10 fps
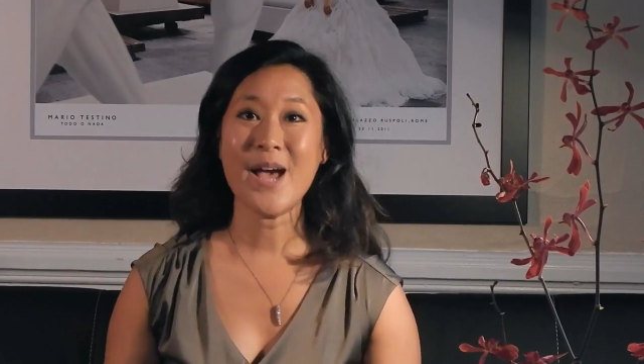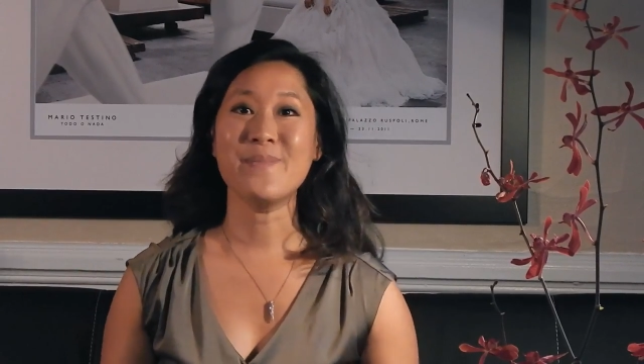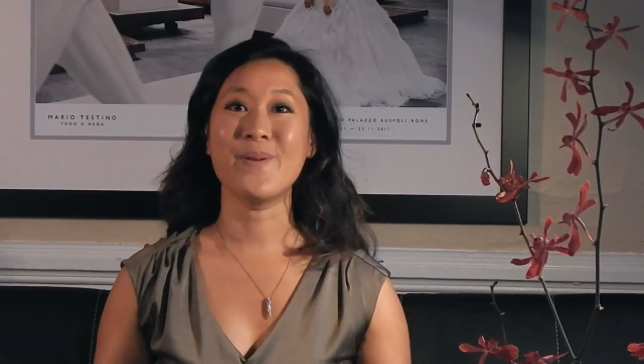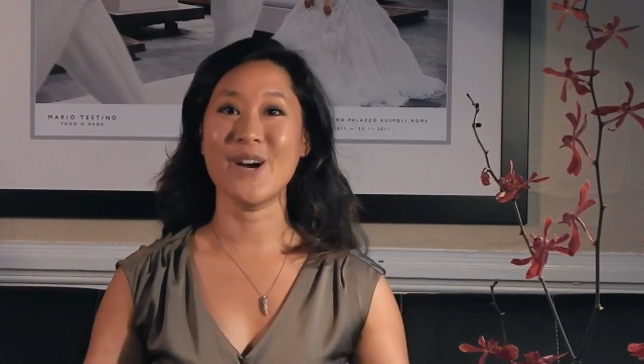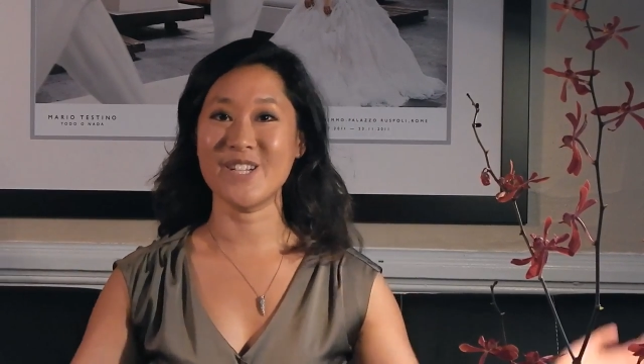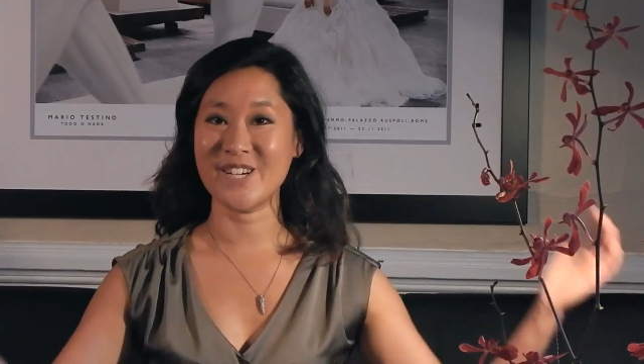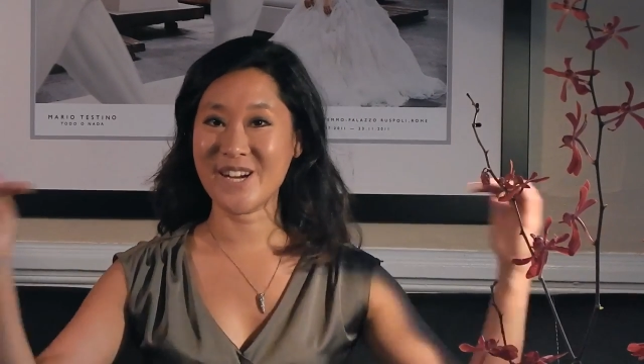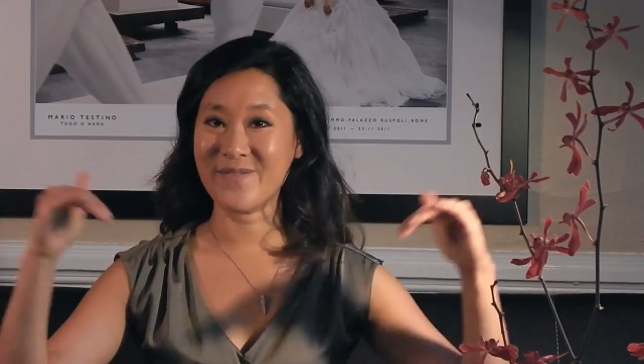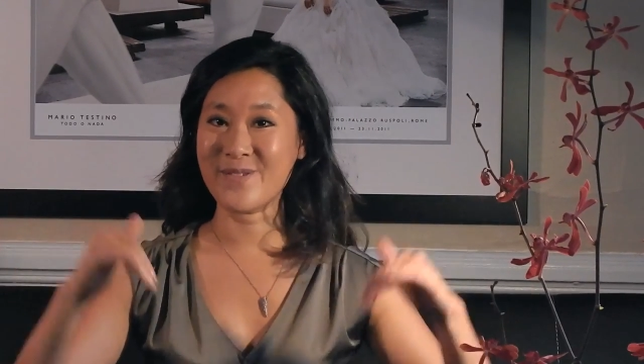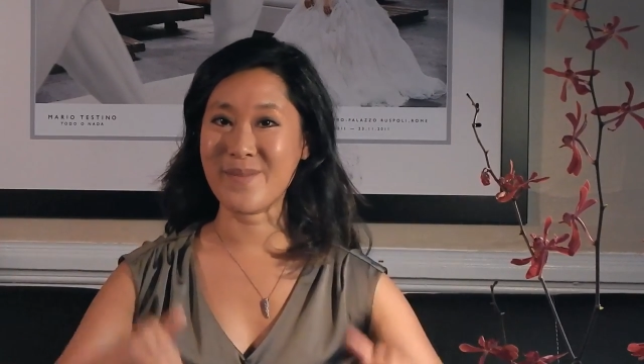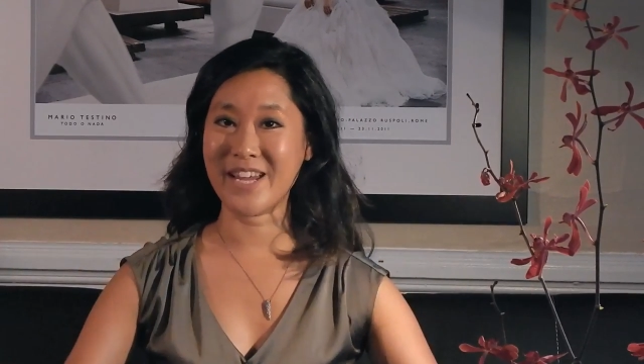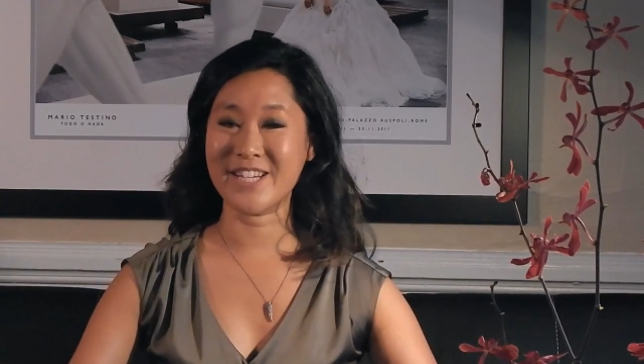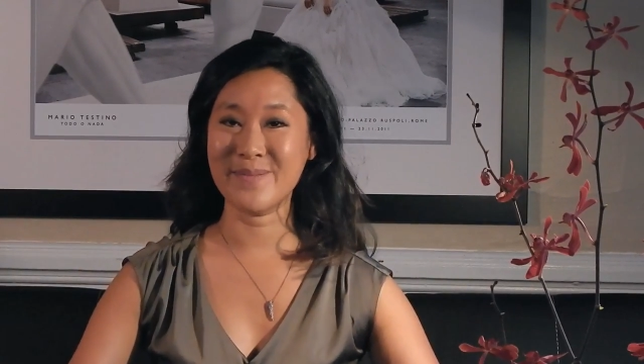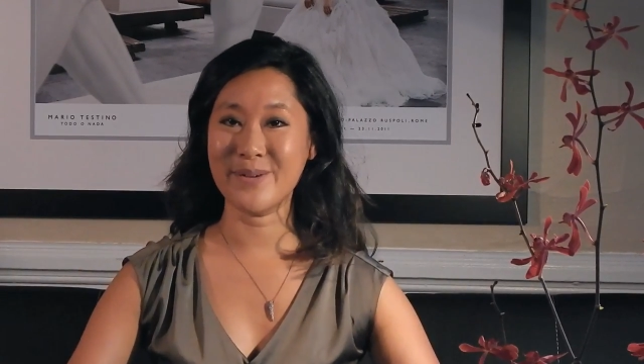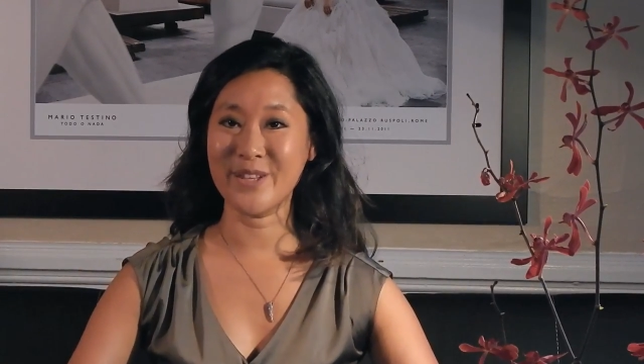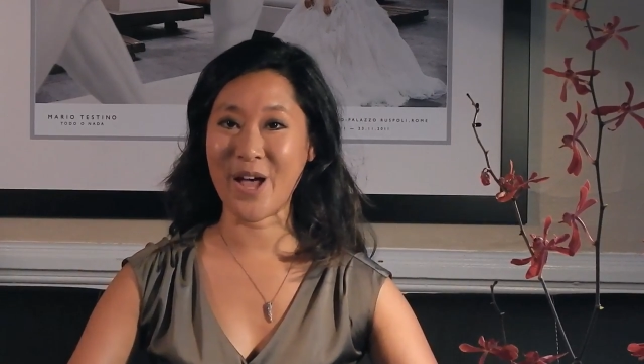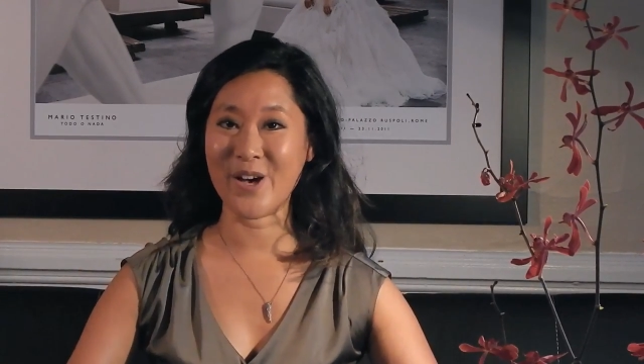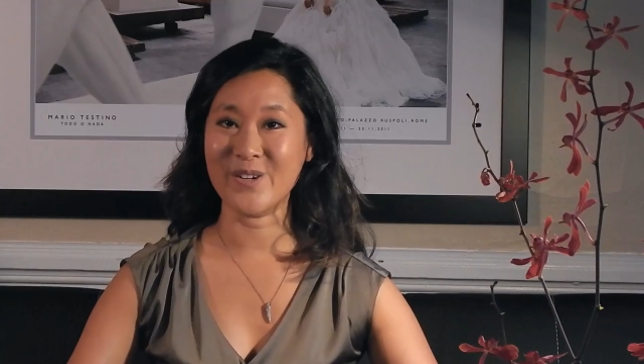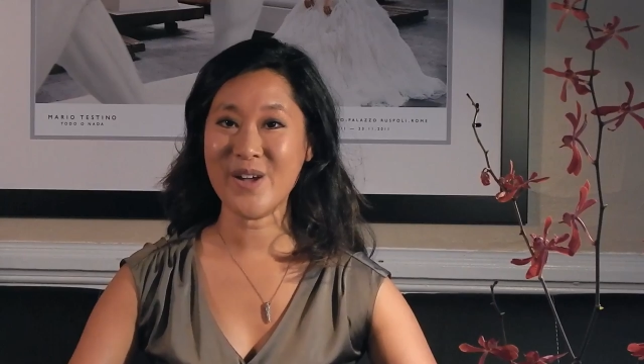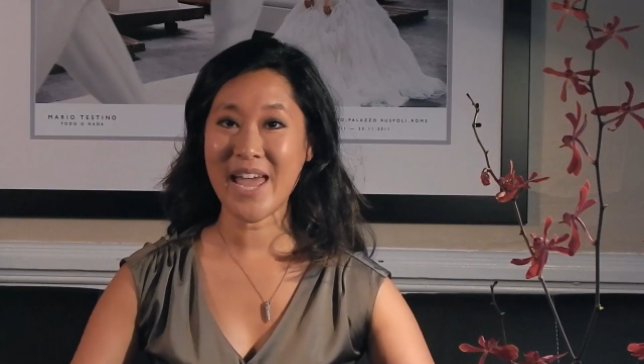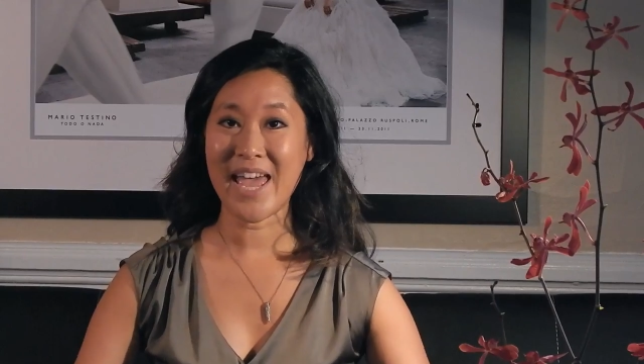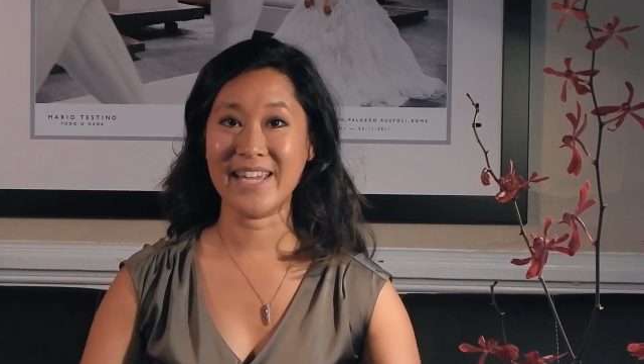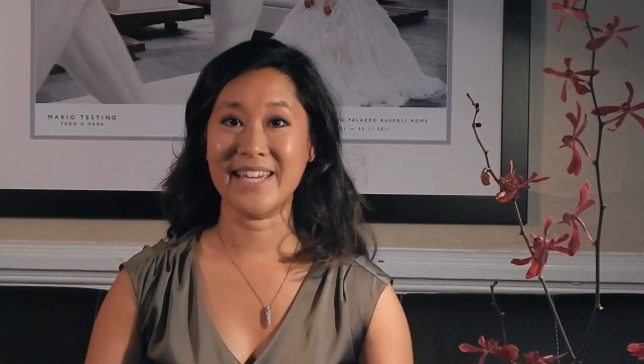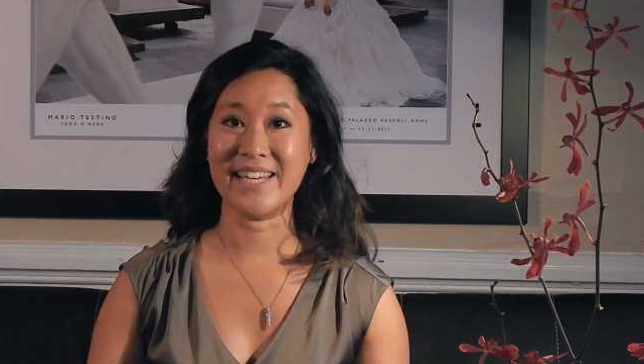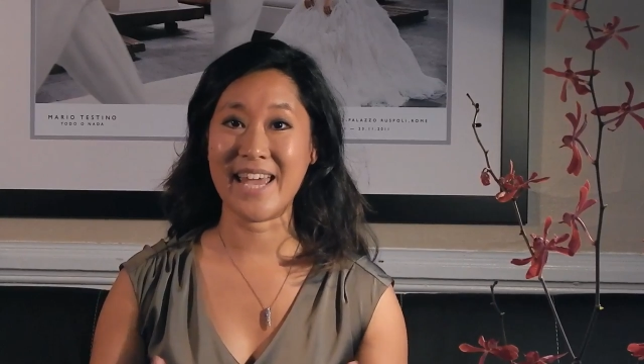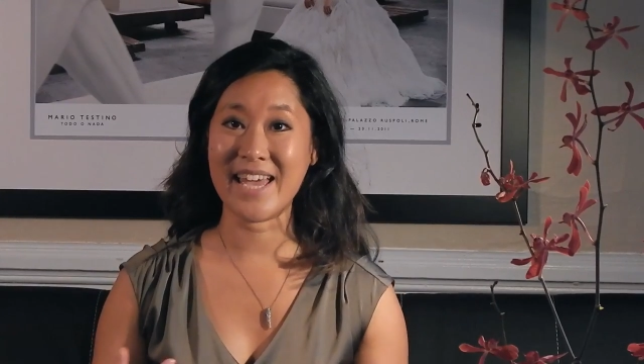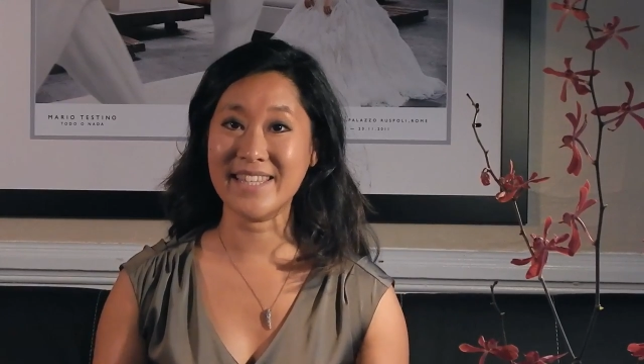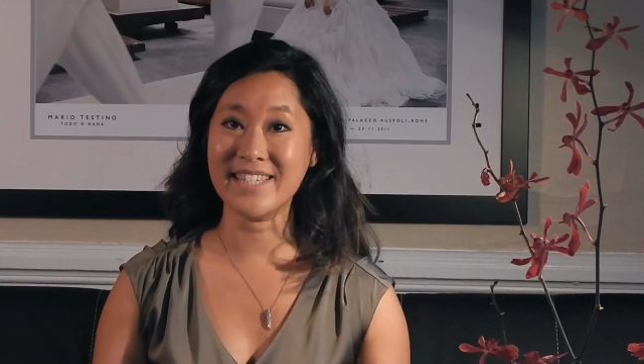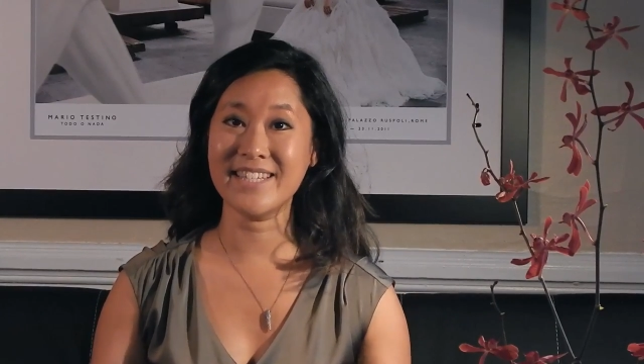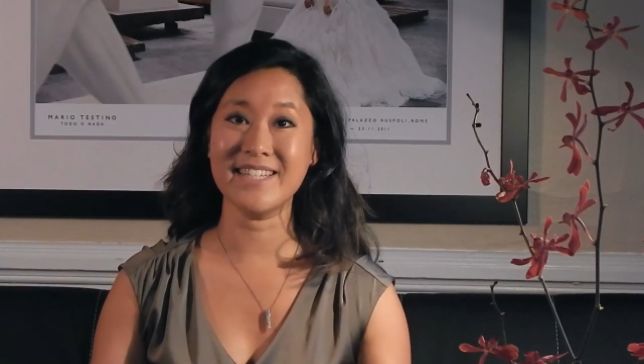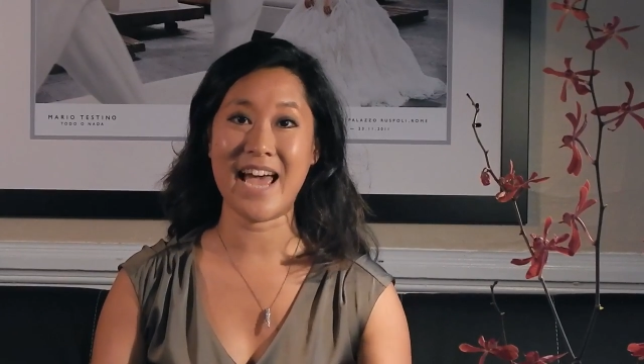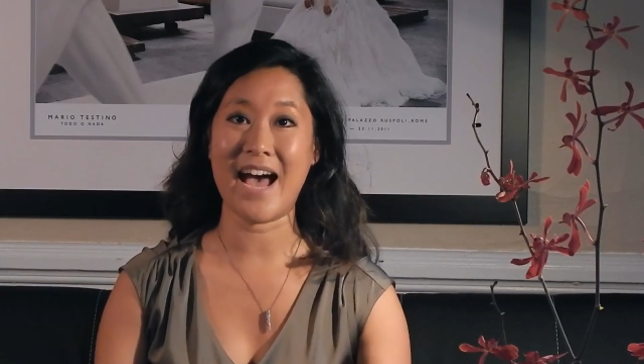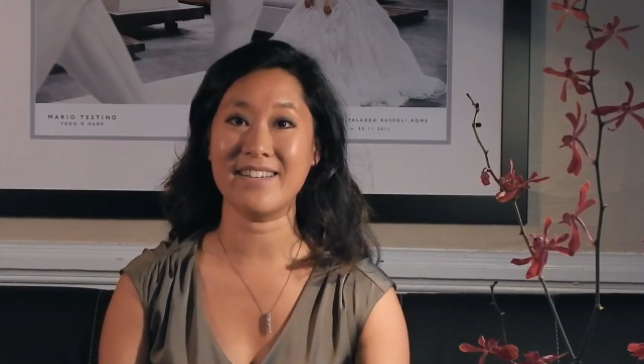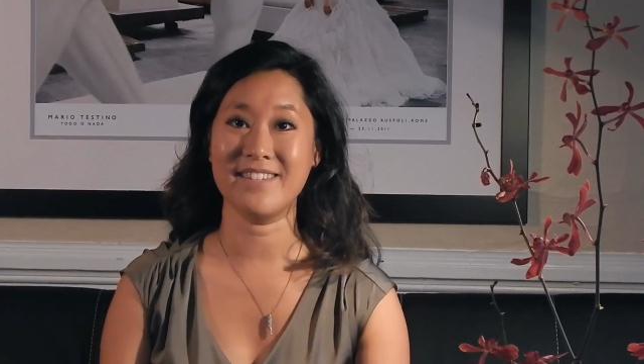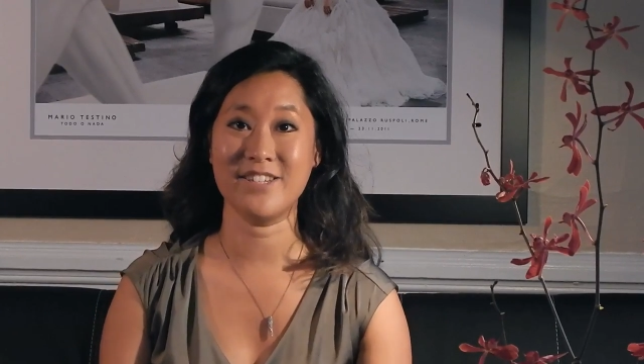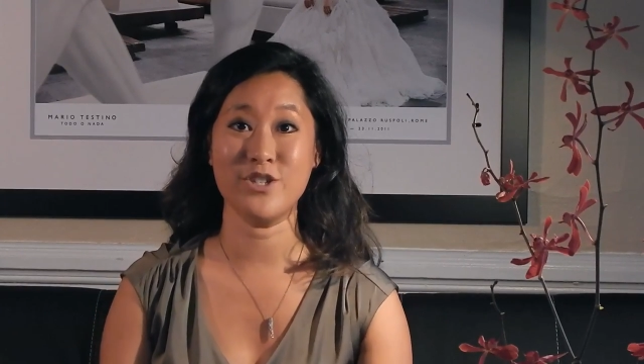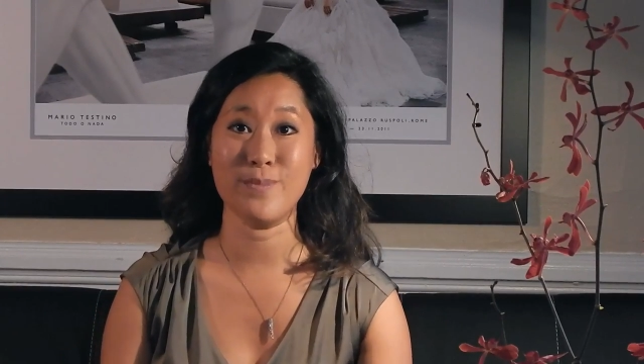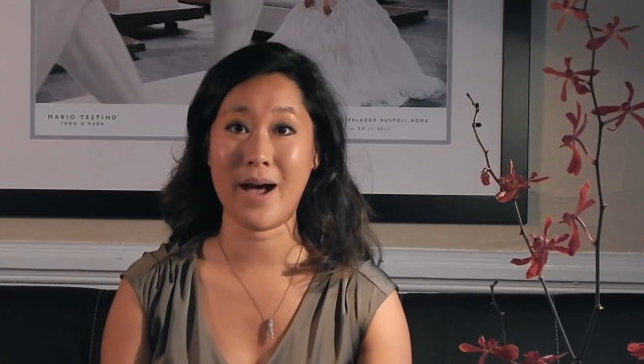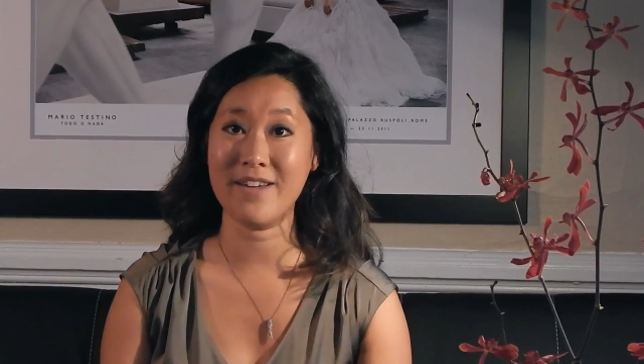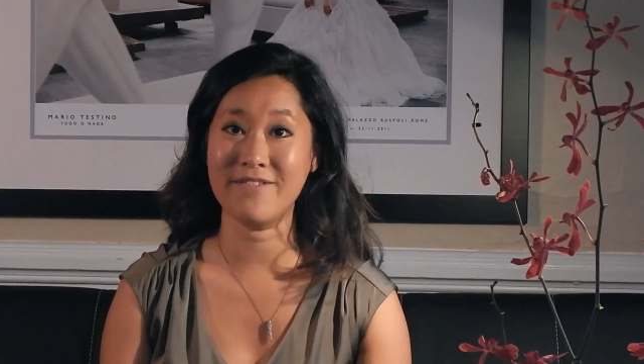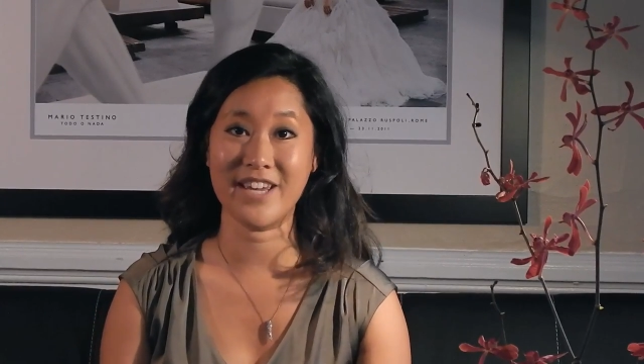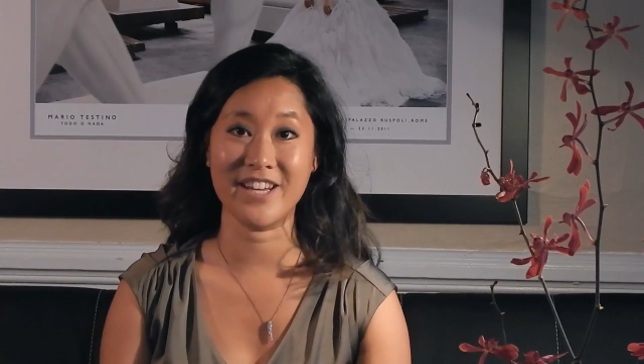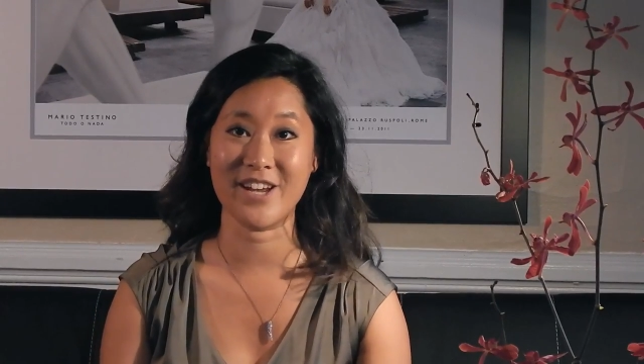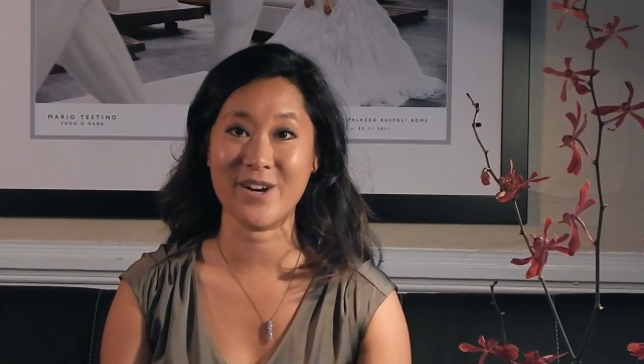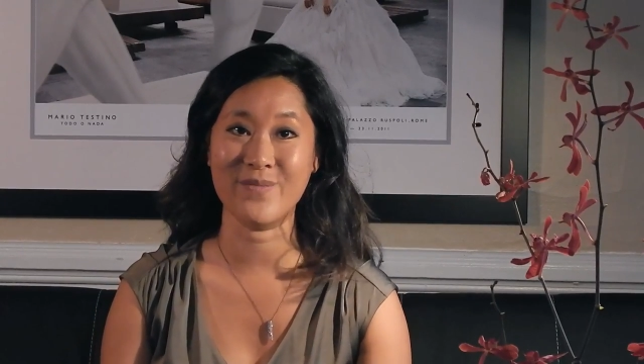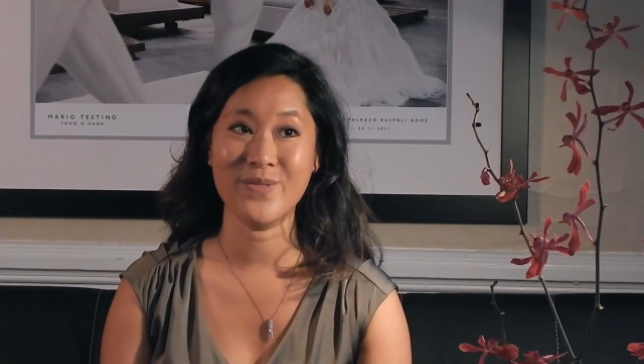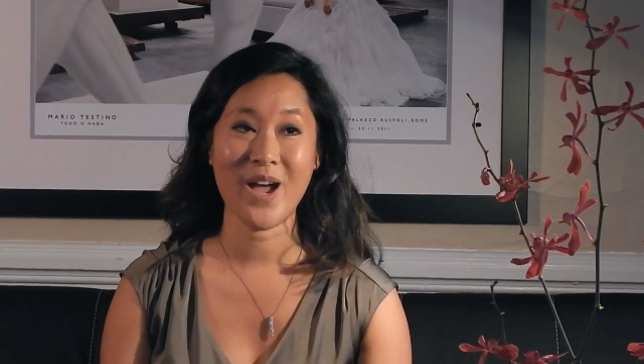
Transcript: Put your information below and get instant access to my video